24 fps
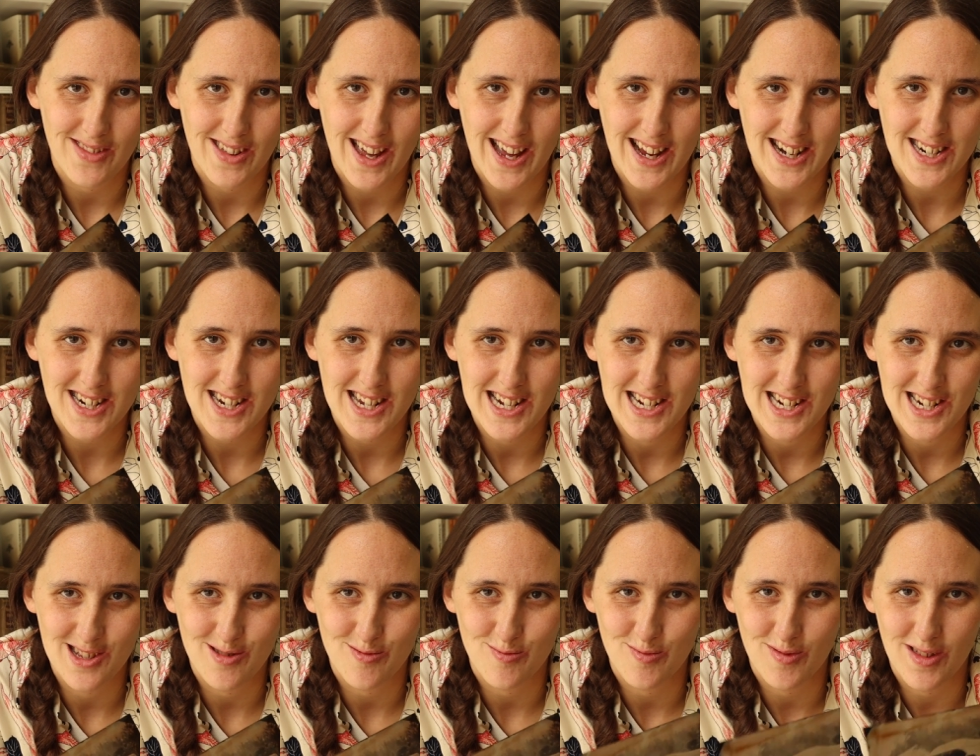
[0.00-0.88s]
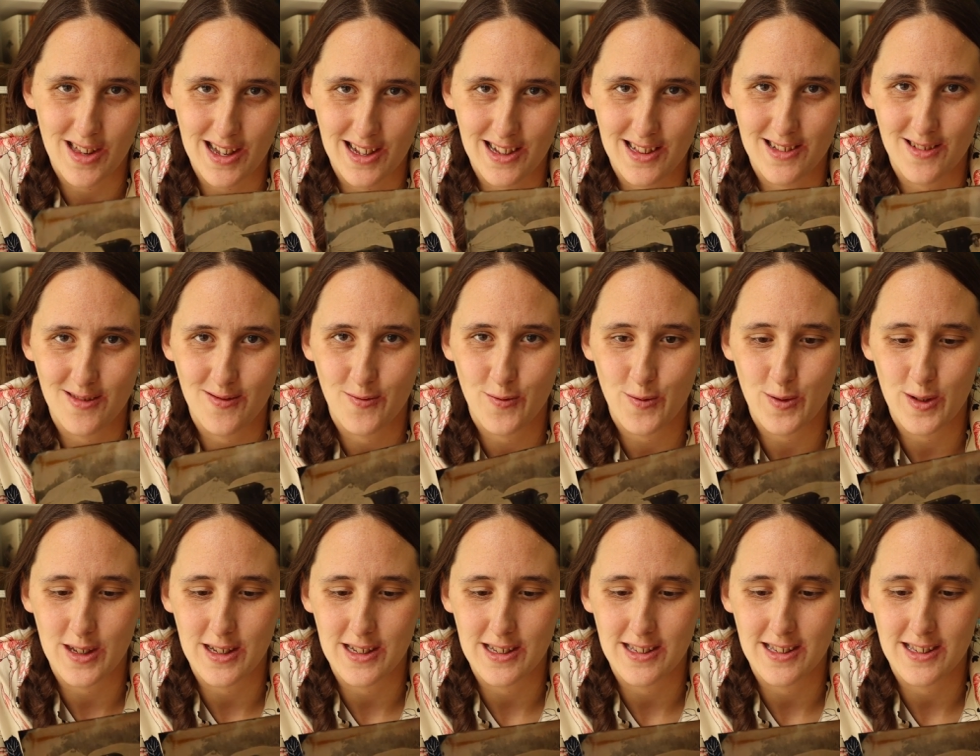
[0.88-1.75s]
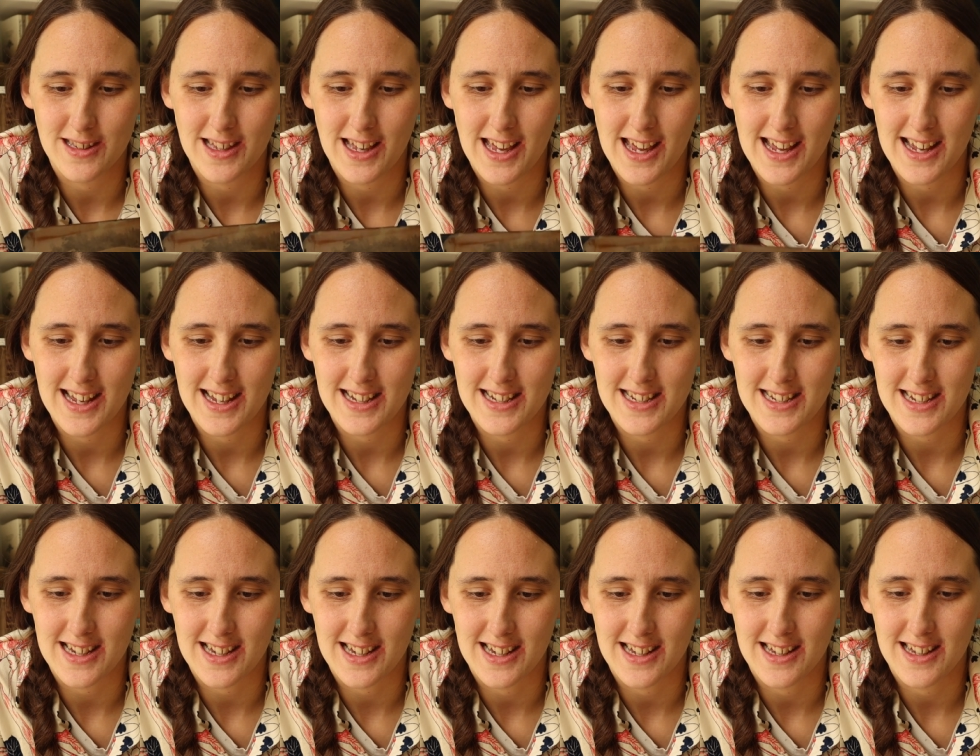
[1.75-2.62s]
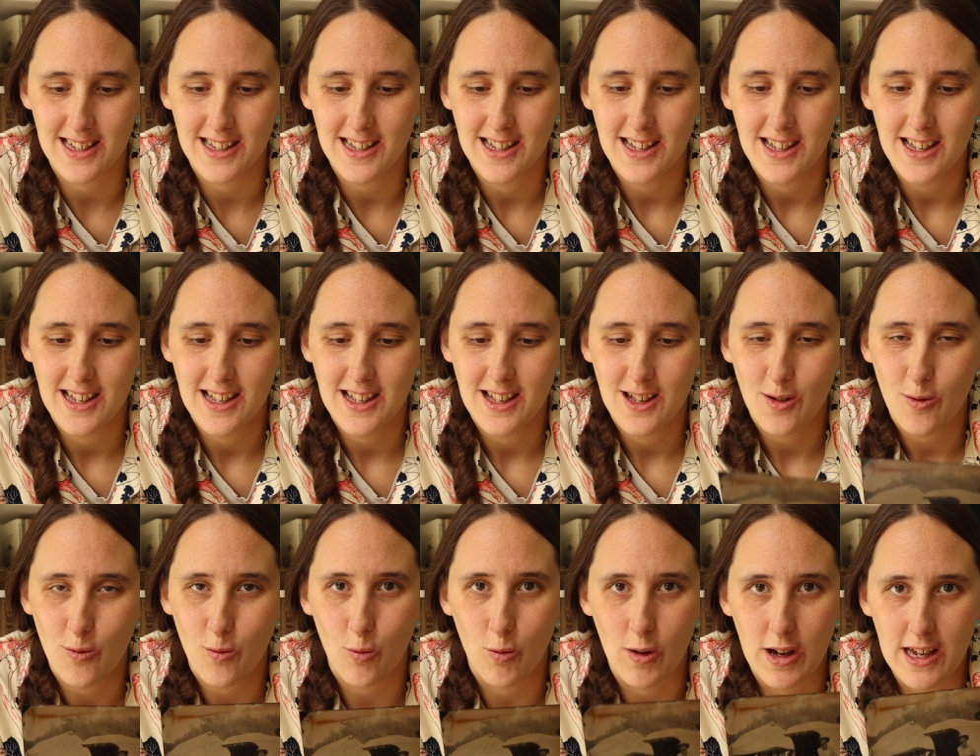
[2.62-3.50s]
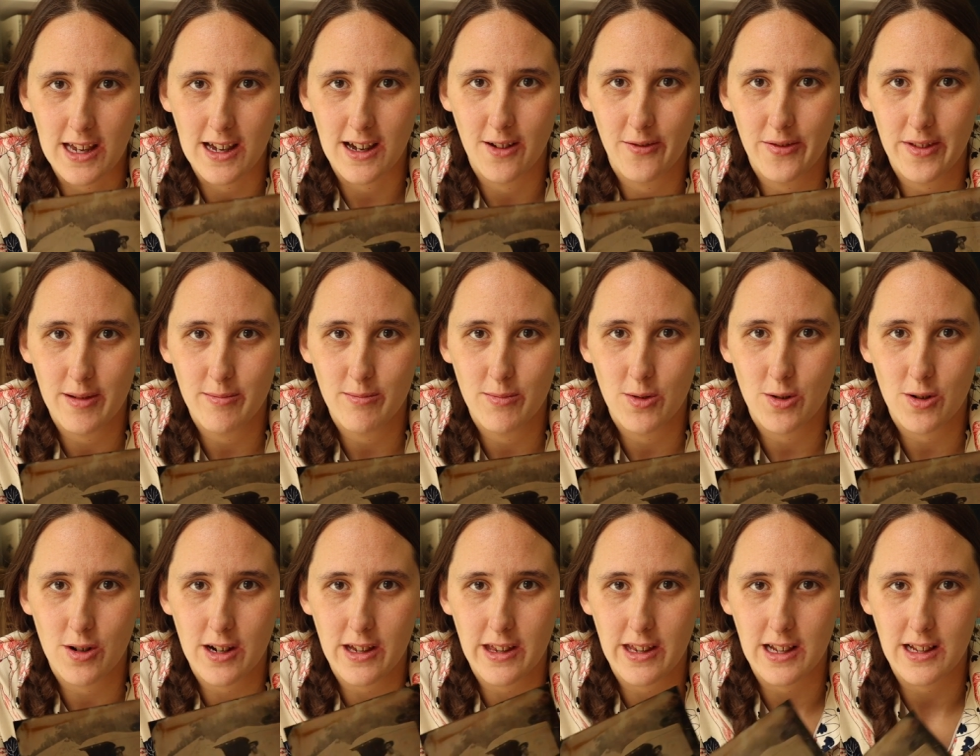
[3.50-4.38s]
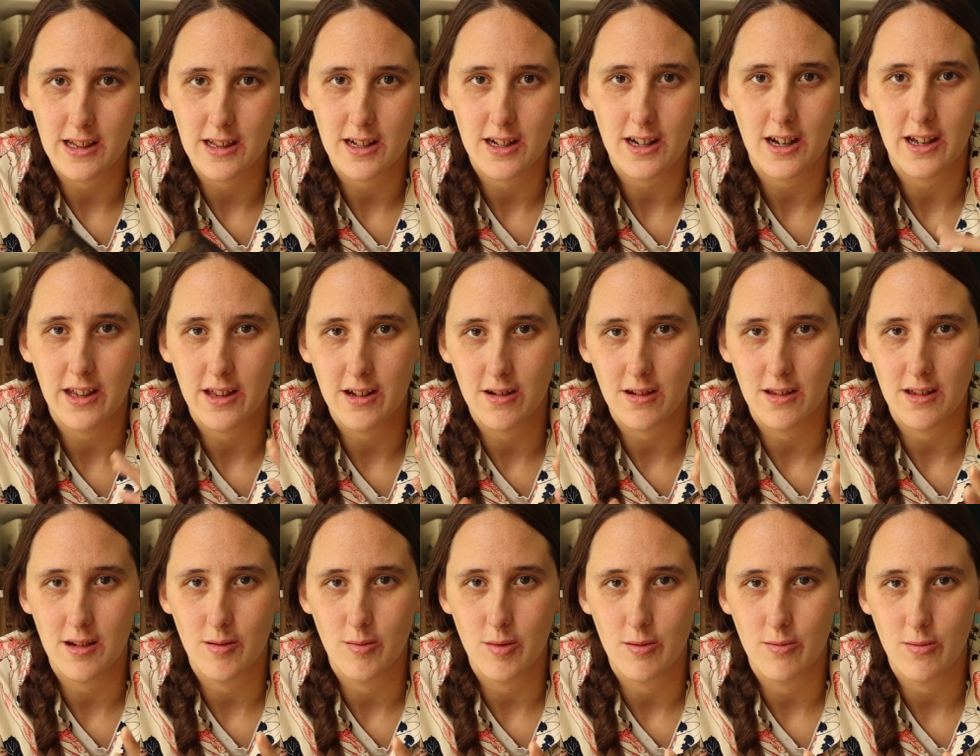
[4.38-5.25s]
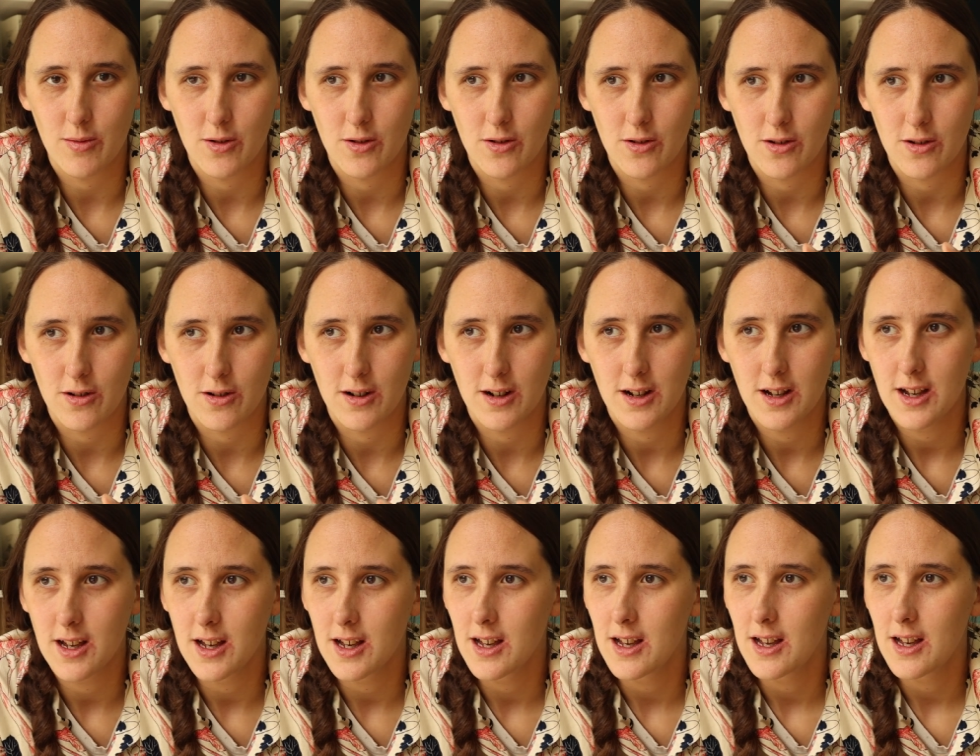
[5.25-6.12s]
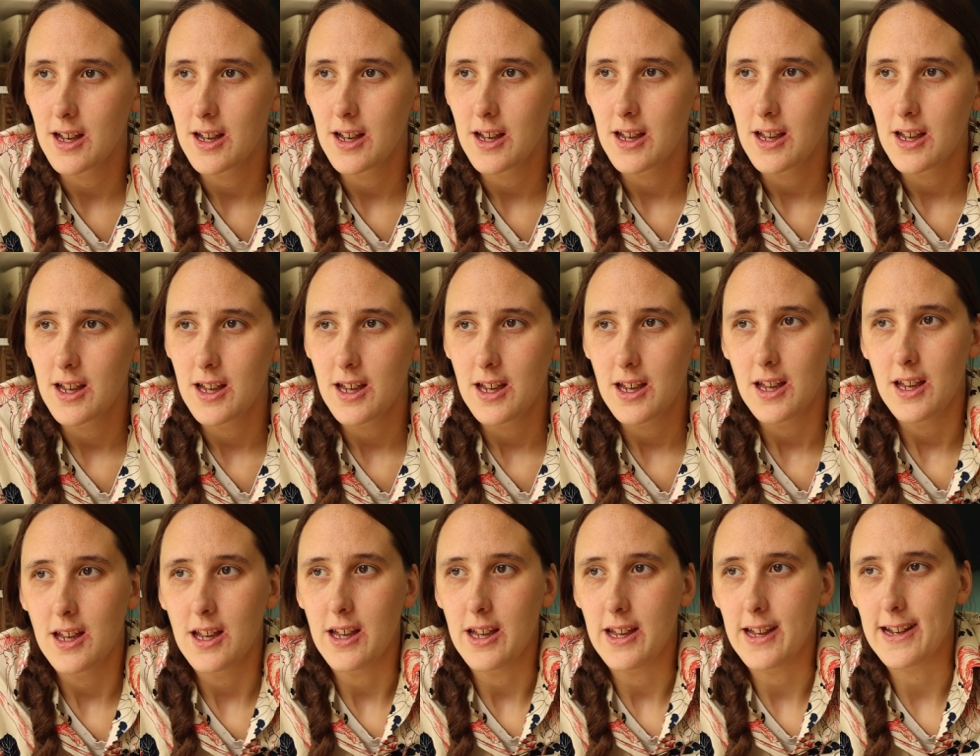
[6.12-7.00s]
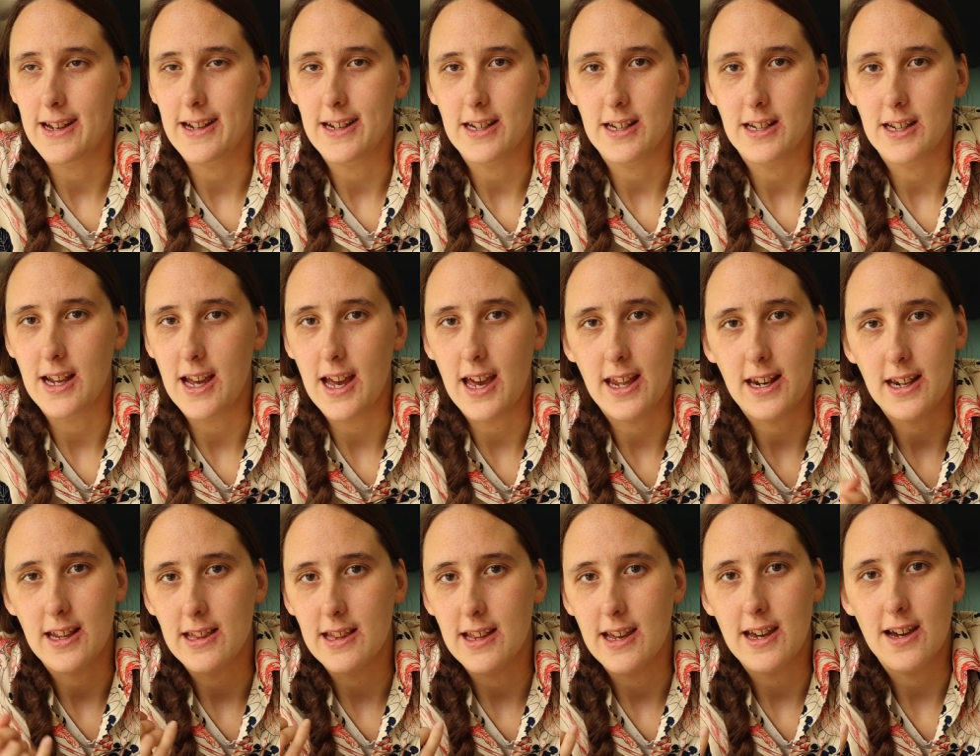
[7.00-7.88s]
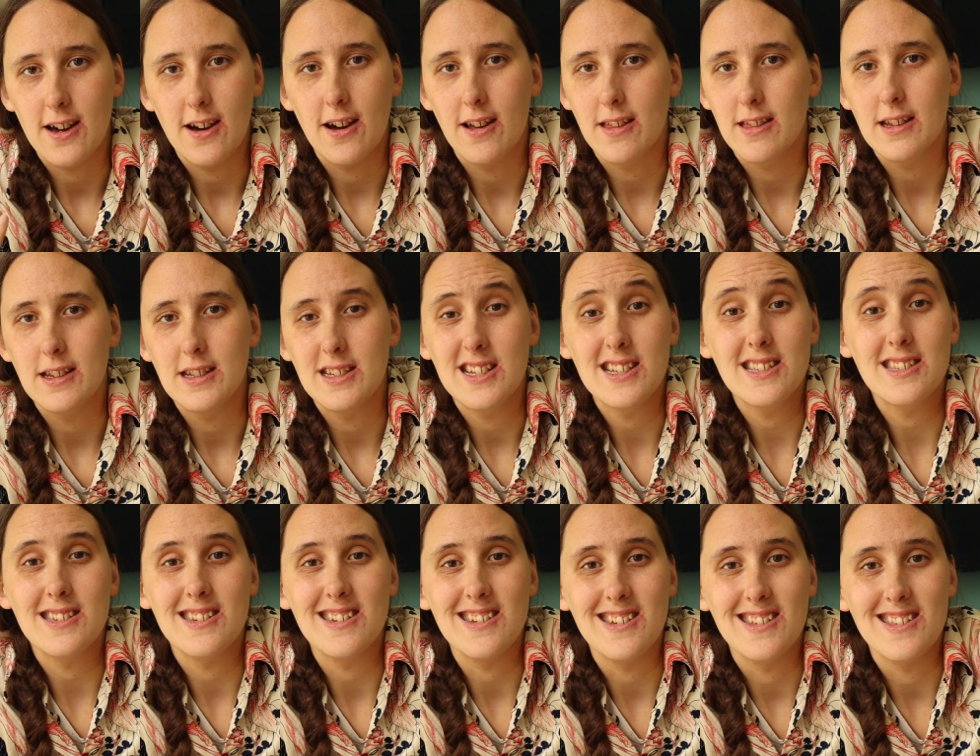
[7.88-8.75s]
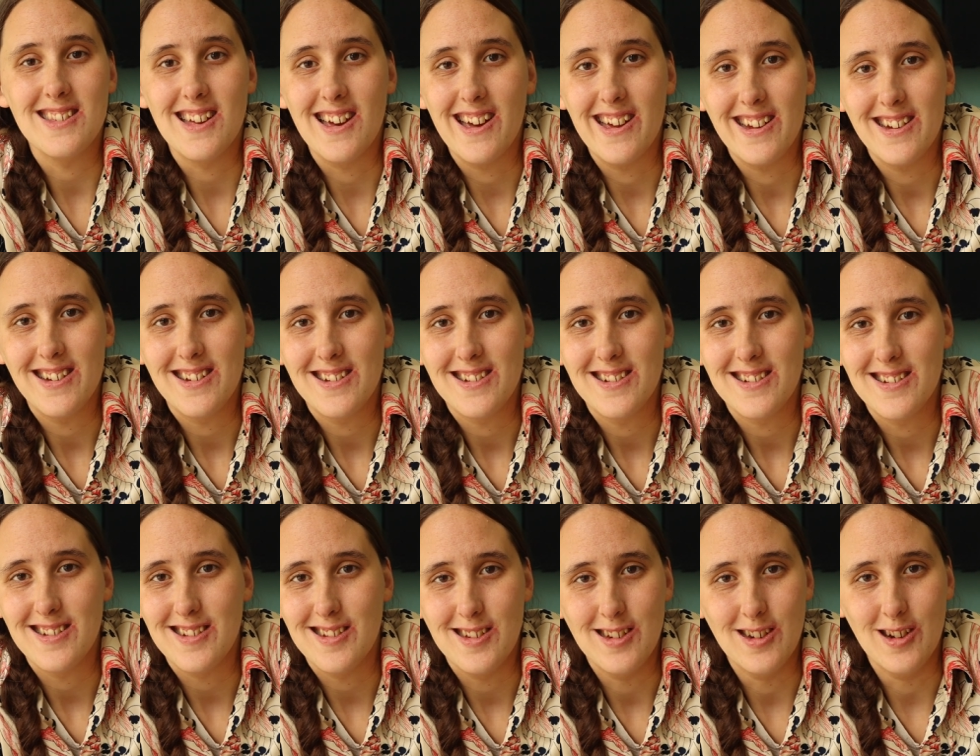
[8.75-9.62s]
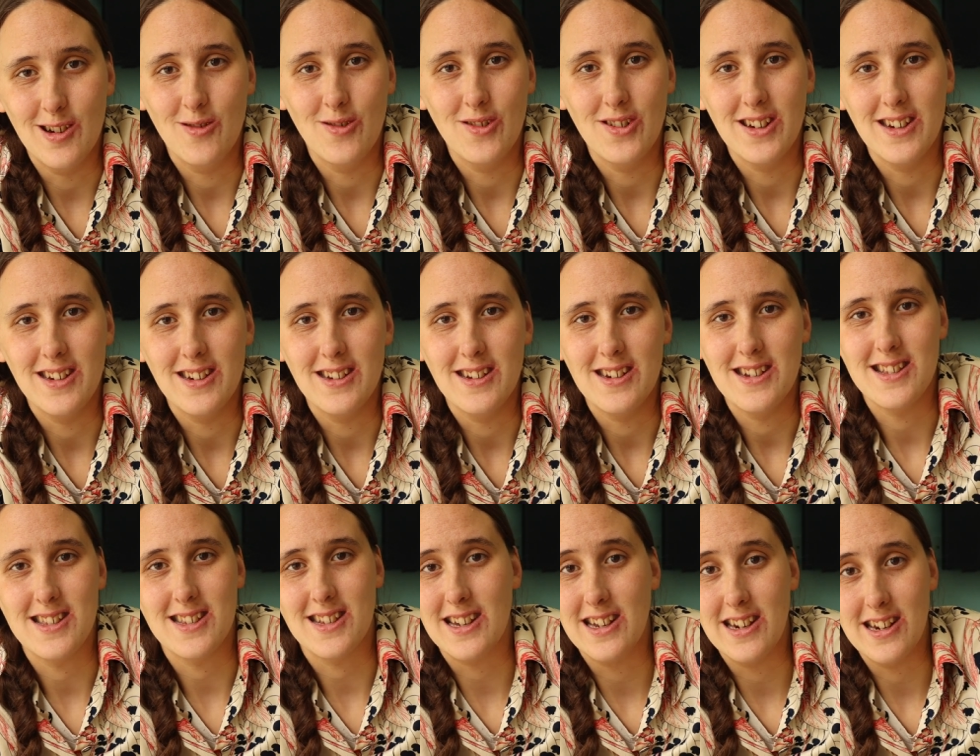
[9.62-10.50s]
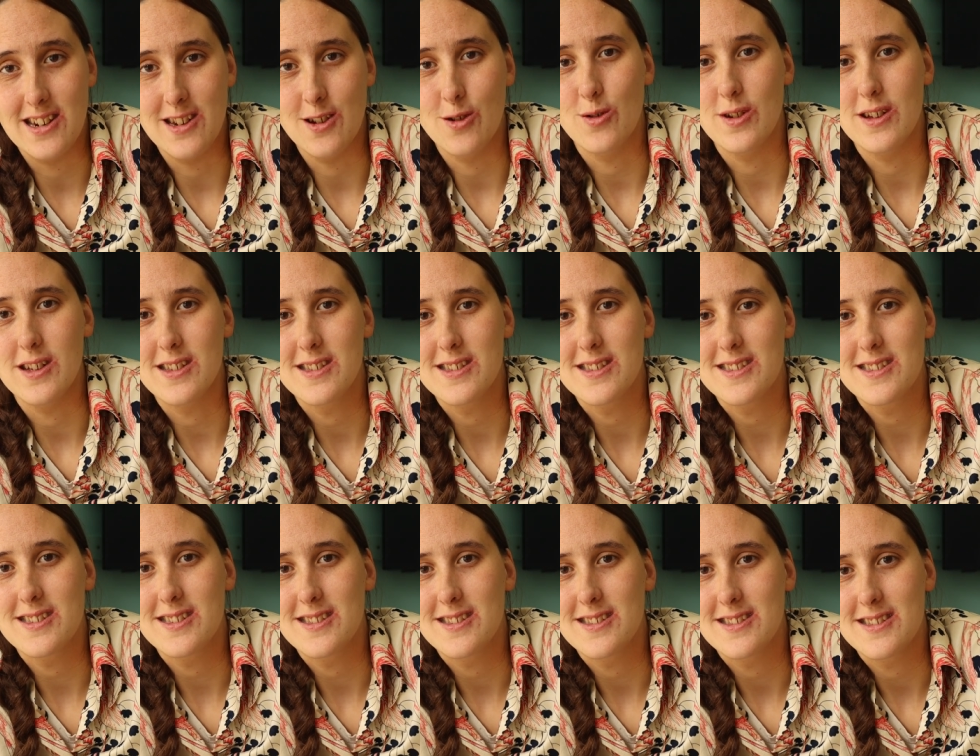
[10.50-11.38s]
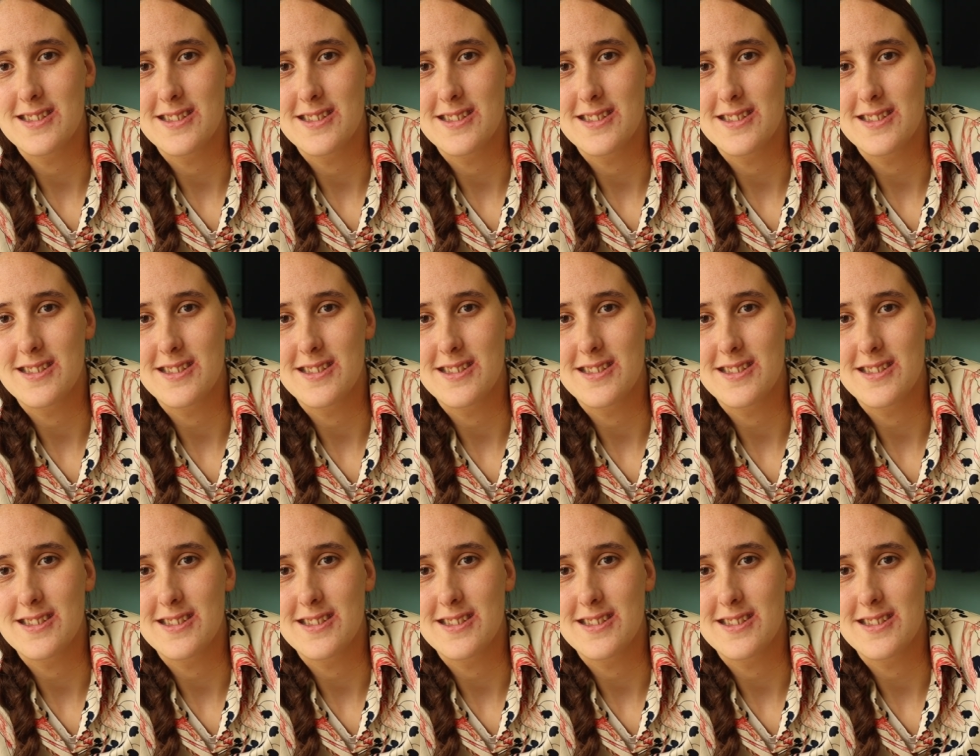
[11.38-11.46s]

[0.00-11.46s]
Actually, I just like the feel and uh, weight of them more, I like the color a little bit more, and adding that authenticity that no one is going to notice.